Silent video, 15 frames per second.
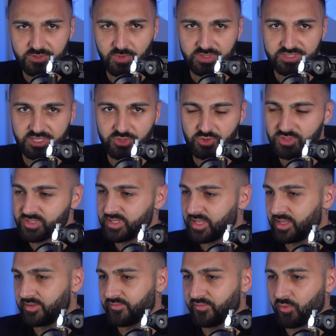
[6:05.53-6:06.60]
This one's
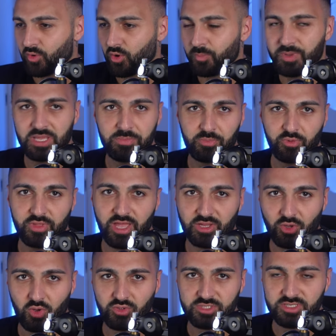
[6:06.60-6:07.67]
interesting for people
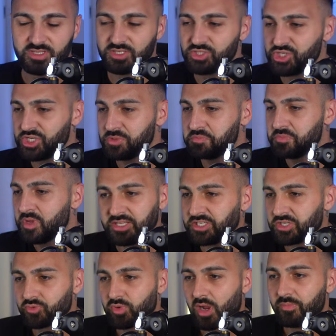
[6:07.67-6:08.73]
that go to the gym. I
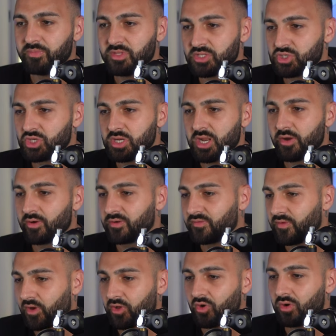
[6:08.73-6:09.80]
just grabbed this generic
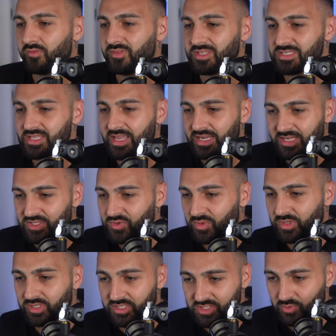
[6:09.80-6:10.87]
photo of this lady
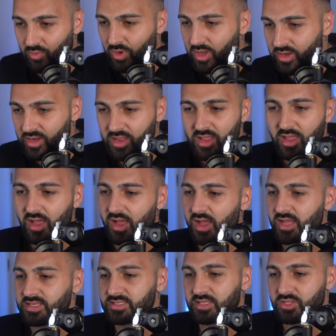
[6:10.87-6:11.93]
doing a squat.
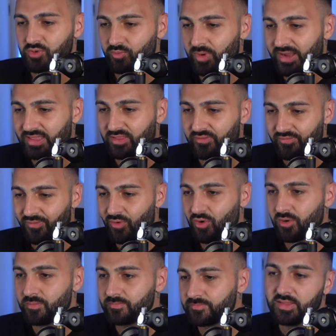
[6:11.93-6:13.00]
I asked her to rate the
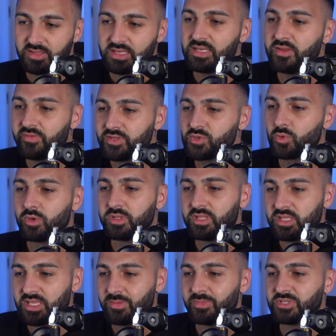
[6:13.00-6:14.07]
form. Yeah, the individual in
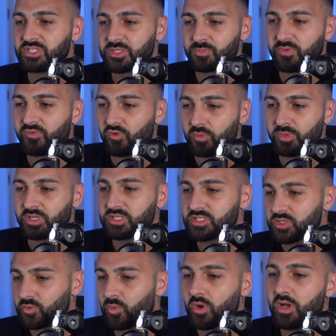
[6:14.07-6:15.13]
the image is performing a
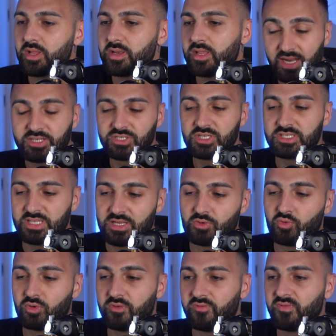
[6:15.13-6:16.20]
squat. It actually
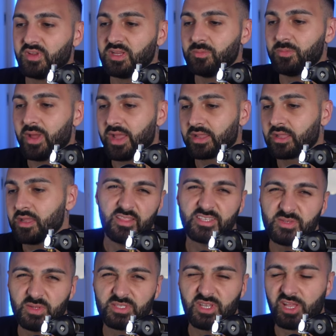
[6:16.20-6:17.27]
said good feedback. Now,
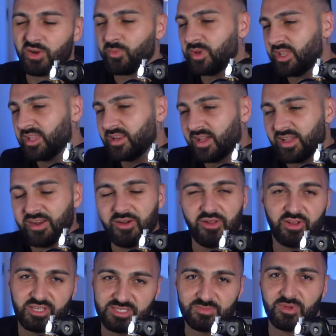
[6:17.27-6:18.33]
this one's kind of weird. I don't
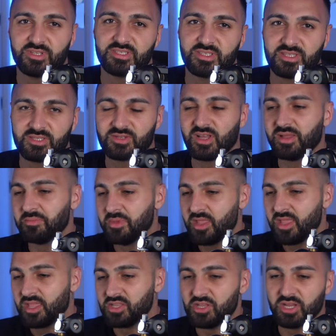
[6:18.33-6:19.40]
know, because most of the time
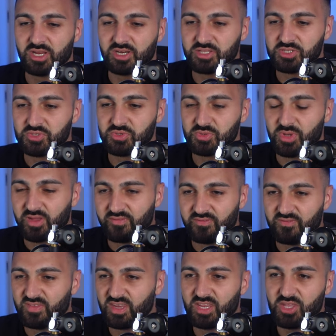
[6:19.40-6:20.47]
you're going to do a
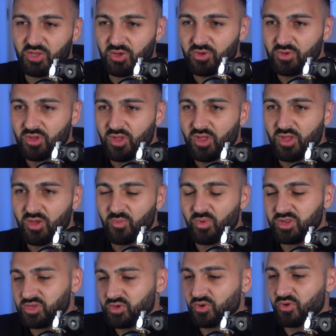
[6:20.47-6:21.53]
video
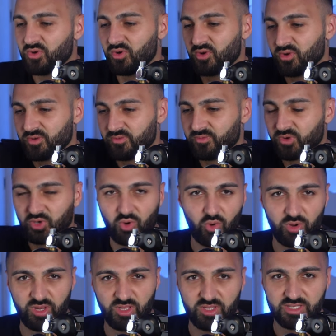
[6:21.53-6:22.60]
when you're
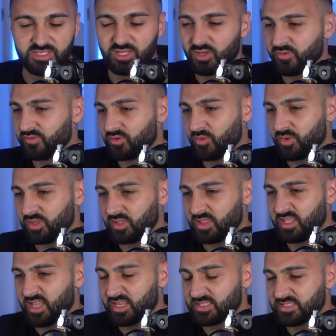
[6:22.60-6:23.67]
recording yourself doing
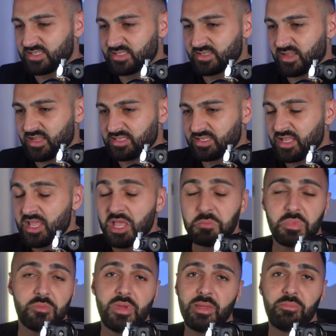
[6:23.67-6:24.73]
the exercise,
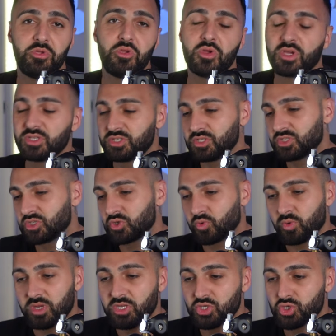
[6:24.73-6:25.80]
but maybe you could just
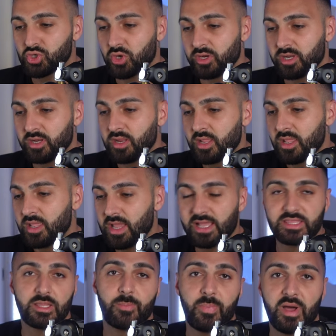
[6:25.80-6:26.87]
screenshot it
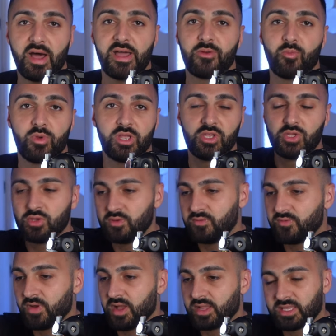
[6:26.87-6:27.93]
at the part where
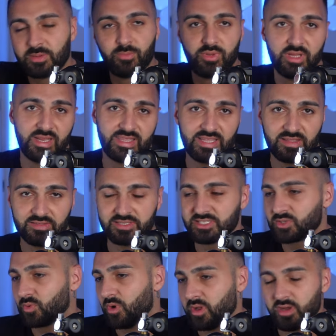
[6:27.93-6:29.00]
you've uh, completely done the
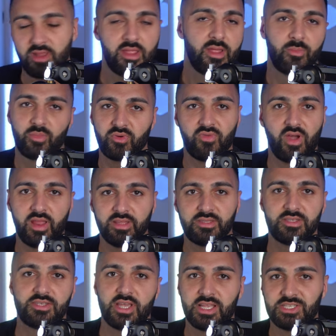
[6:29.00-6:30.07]
squat, provide it
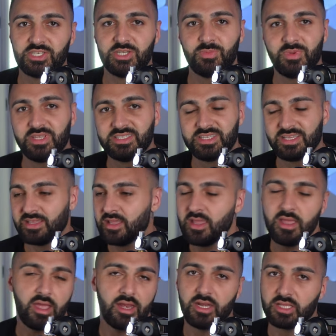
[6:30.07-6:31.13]
to ChatGPT,
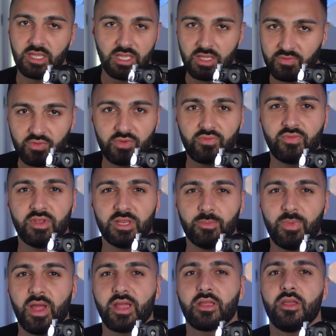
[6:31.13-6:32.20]
and it can give you
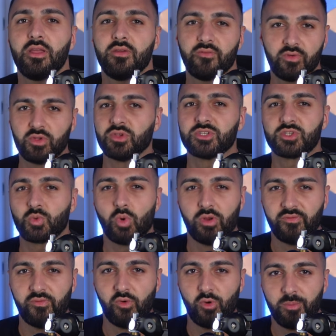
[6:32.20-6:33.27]
feedback for your
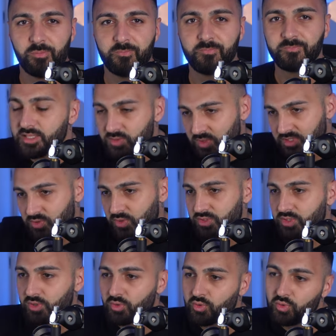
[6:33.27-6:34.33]
squat form. This one's
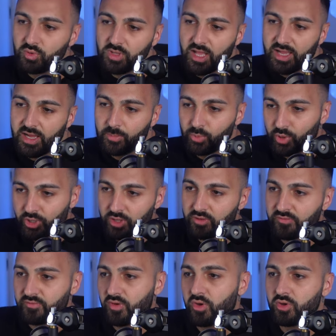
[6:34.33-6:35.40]
also cool. I uploaded
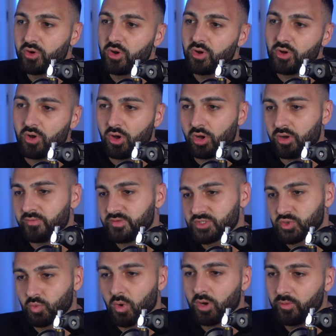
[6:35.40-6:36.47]
a photo of a
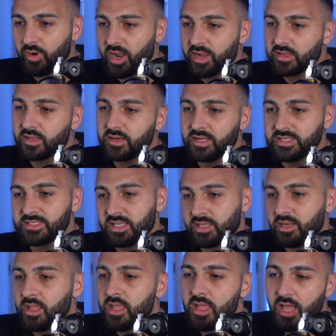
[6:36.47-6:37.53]
squat rack and I
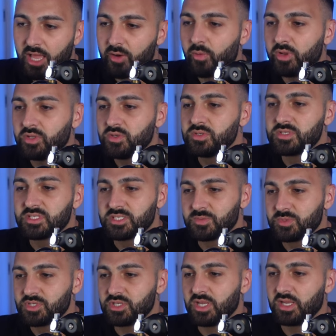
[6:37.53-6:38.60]
said, How do I use this
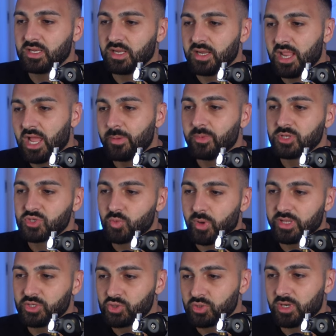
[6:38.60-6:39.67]
machine and how much
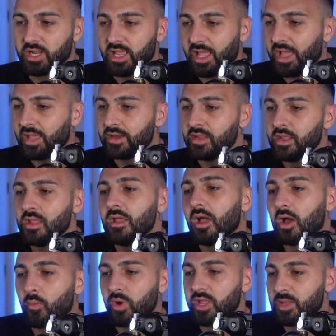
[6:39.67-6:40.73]
weight should I add?
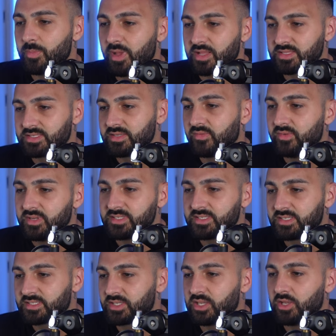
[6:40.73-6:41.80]
I weigh about
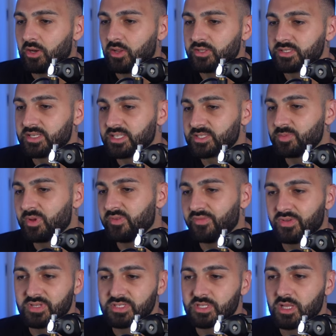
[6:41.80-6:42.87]
76 kilos and it's my
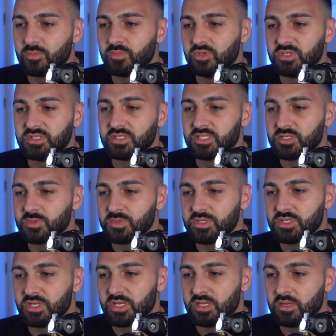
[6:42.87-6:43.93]
first time using this
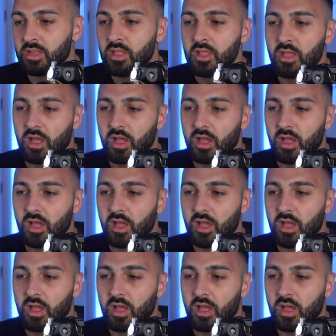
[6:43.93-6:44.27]
machine.